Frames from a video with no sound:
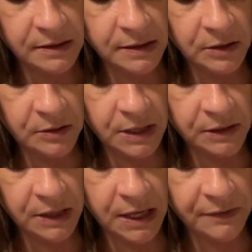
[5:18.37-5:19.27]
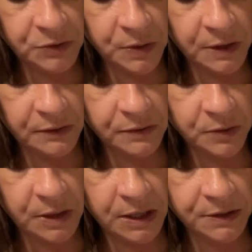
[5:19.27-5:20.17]
So I only have 12
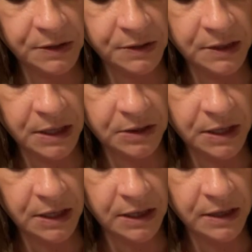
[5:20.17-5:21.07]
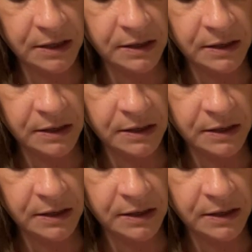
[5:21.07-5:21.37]
squares, so it's not like I had